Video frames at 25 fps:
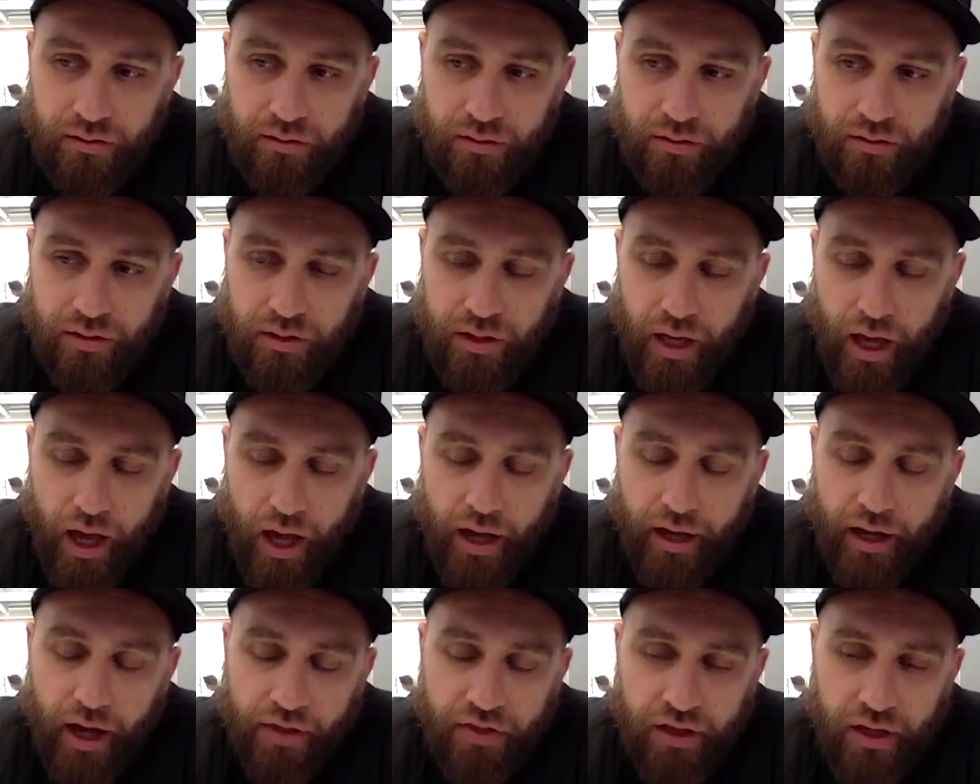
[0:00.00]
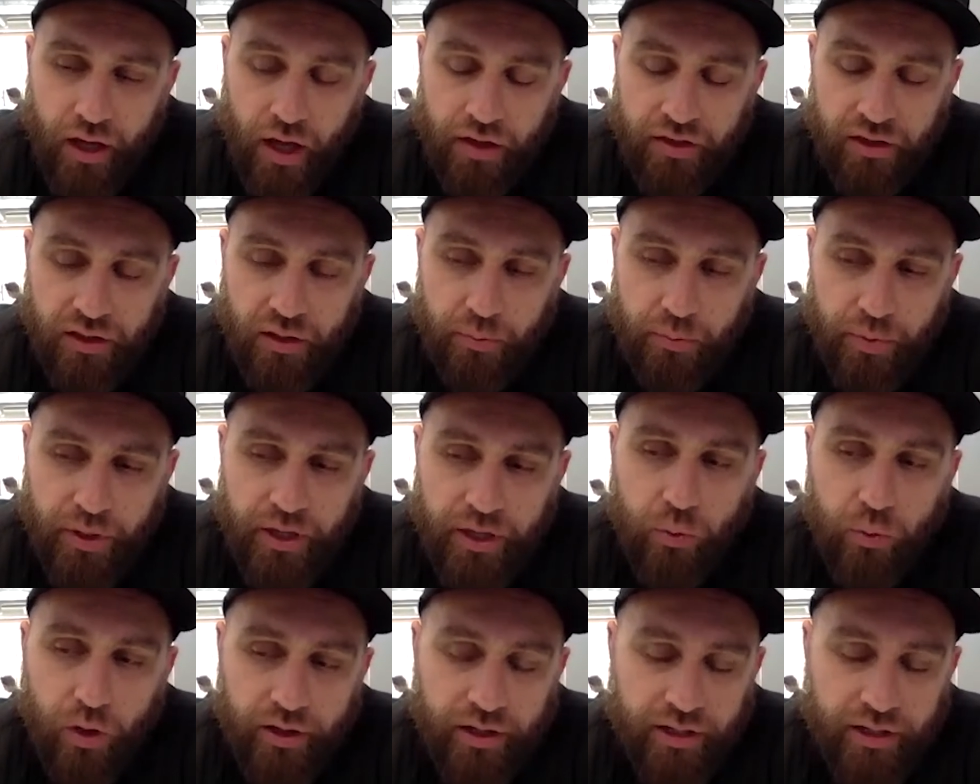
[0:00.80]
yeah, I think the
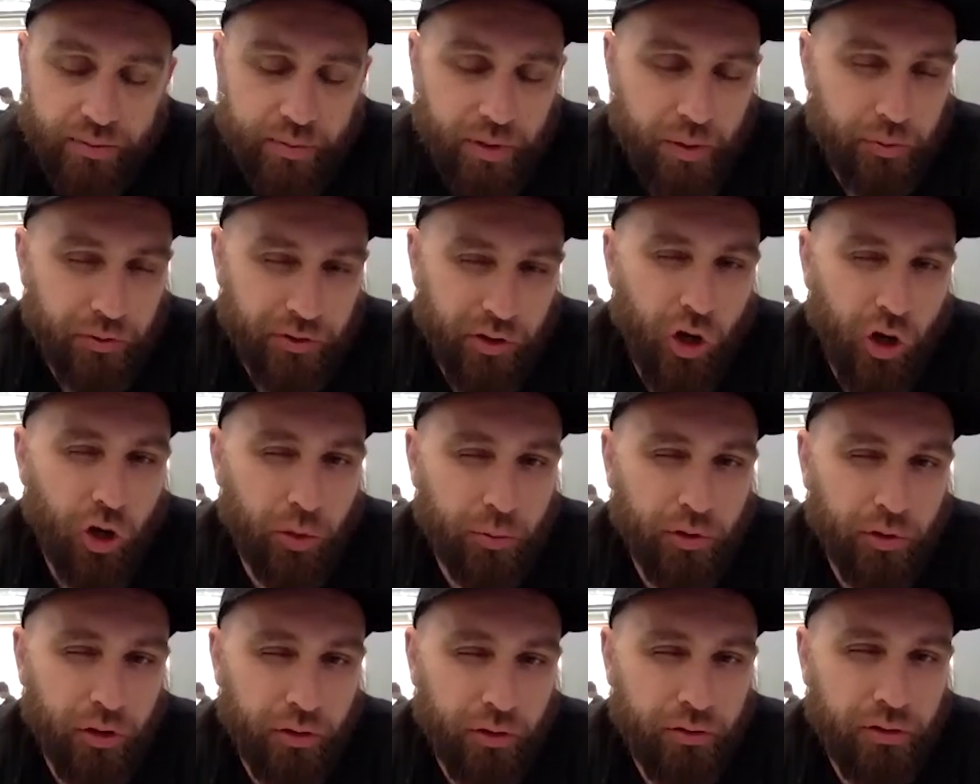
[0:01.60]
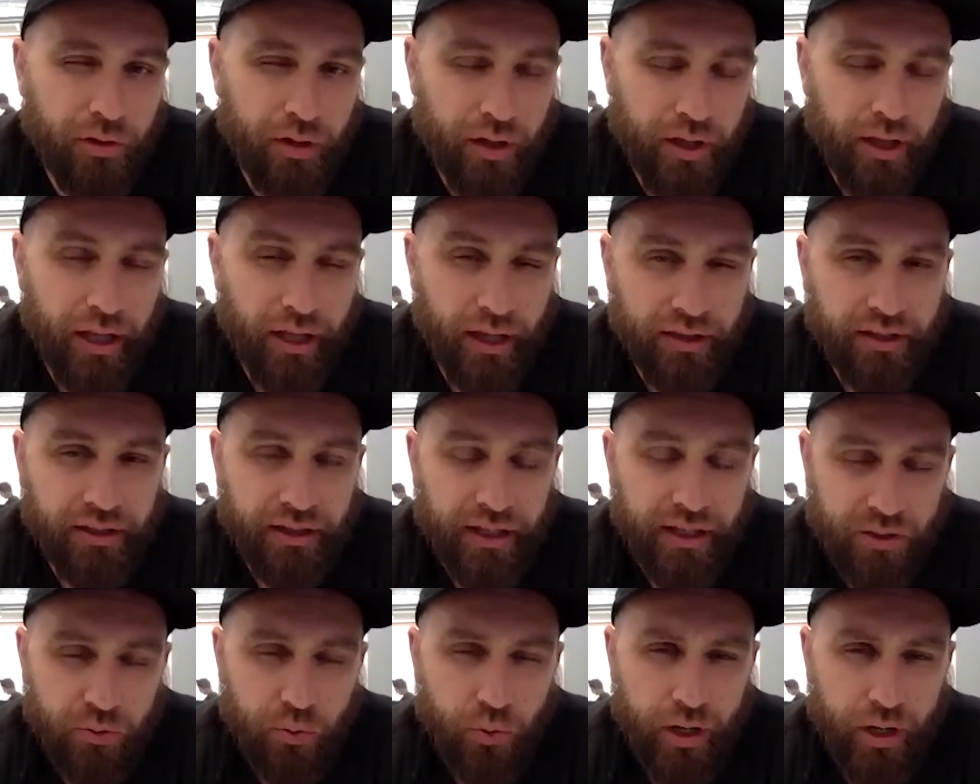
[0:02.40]
big one is people's home loan. I
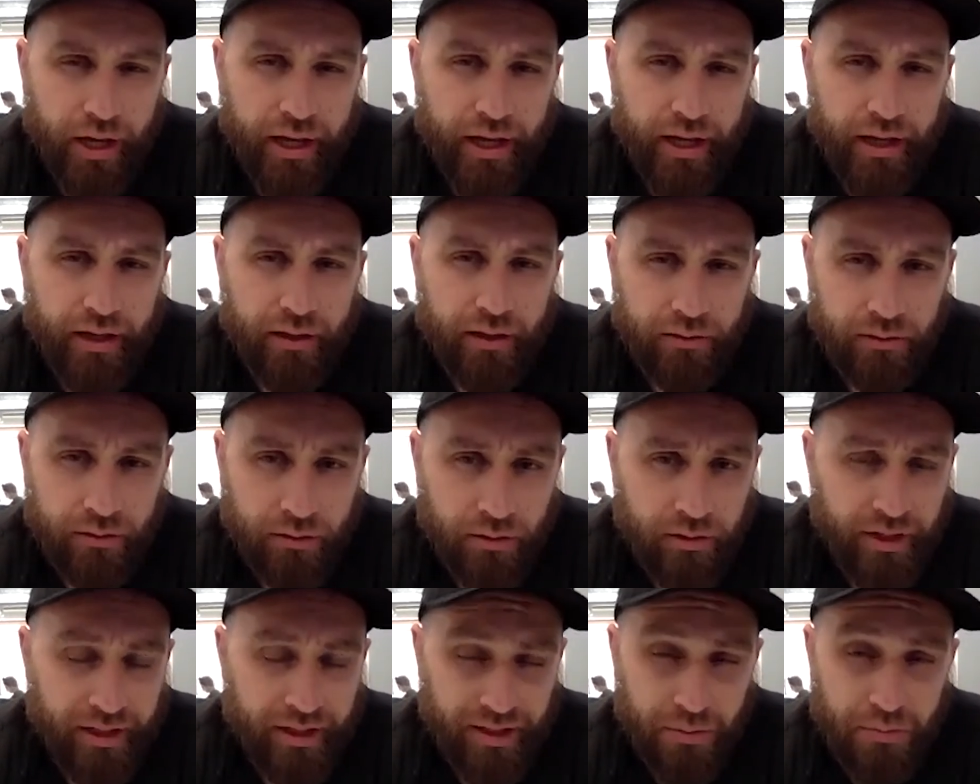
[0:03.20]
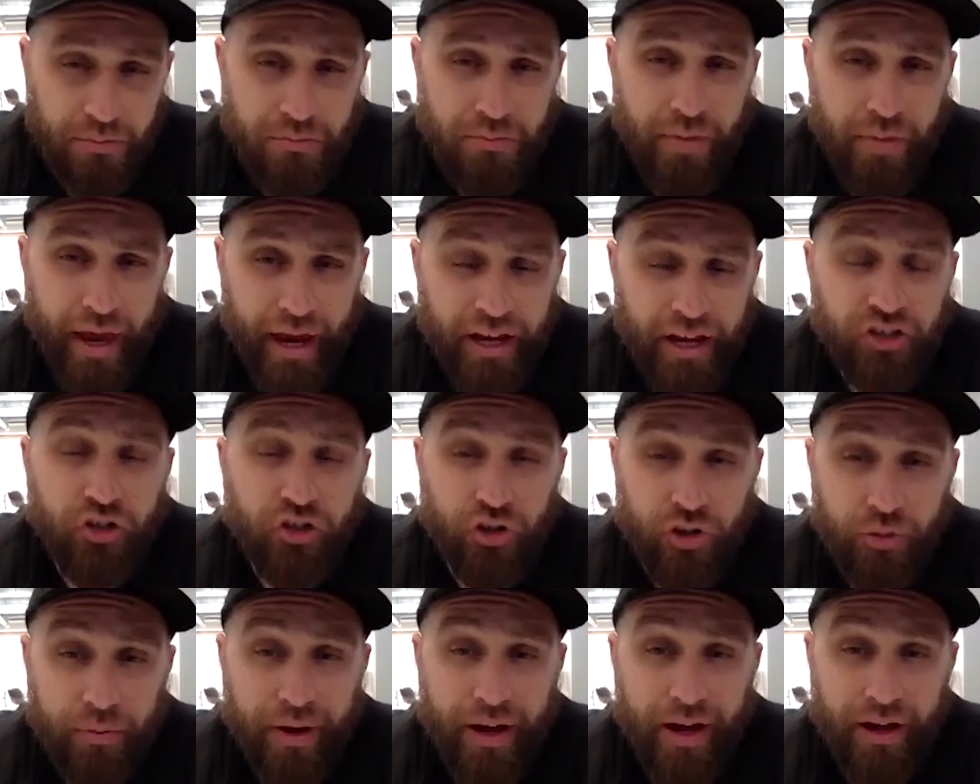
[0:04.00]
think that's where there's a
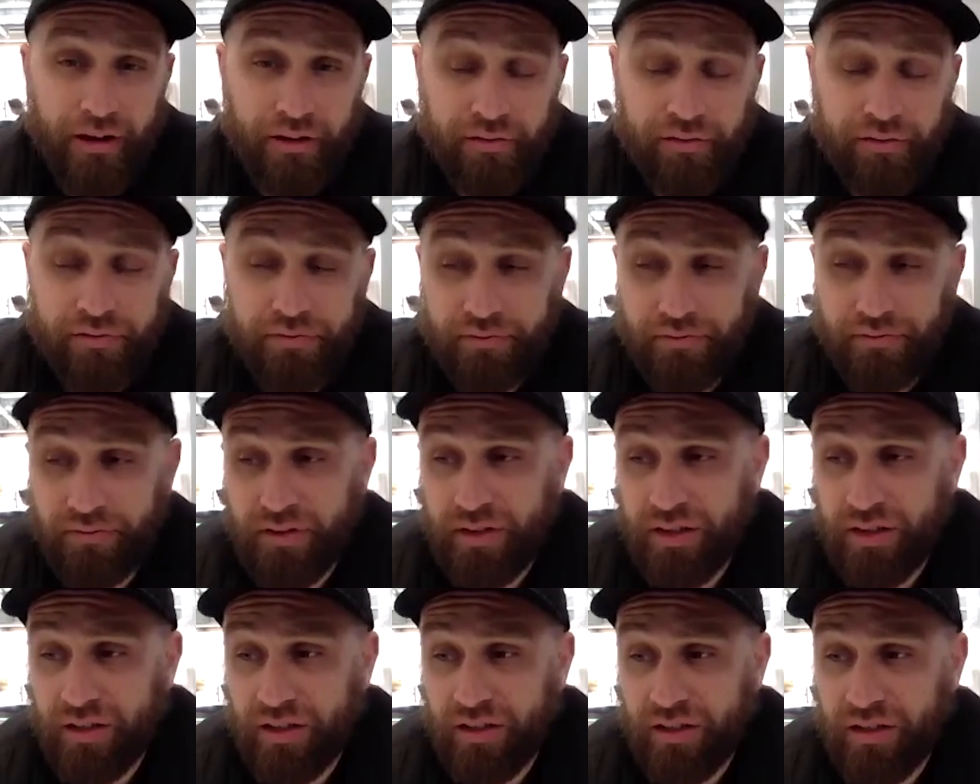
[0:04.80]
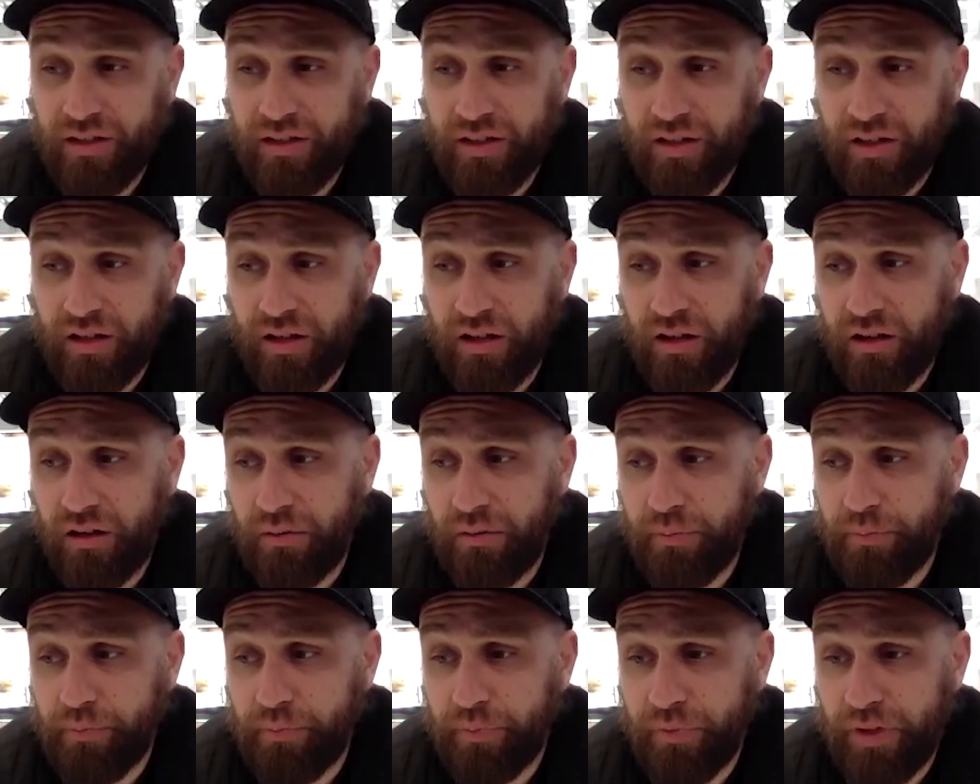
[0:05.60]
major amount
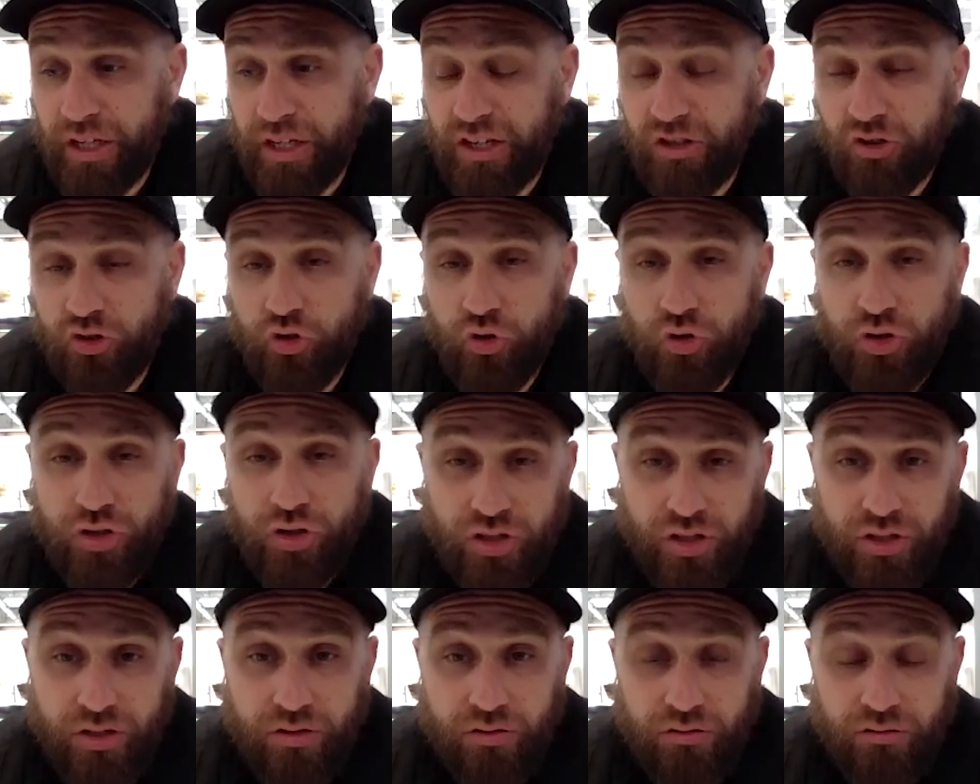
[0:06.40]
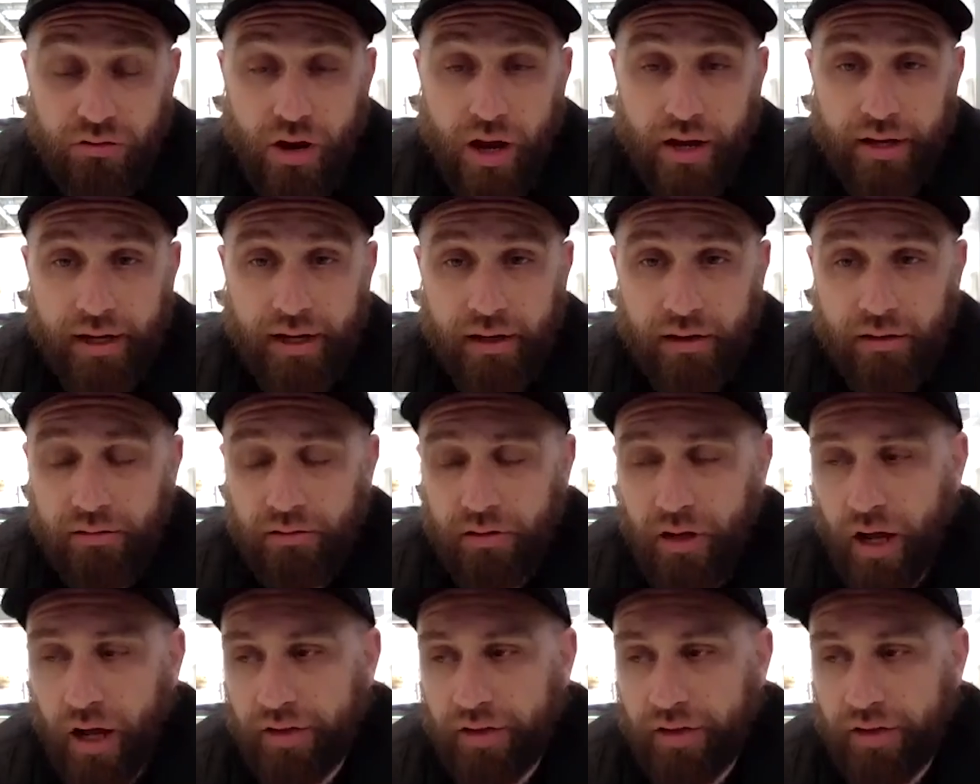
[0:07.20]
of interest right now.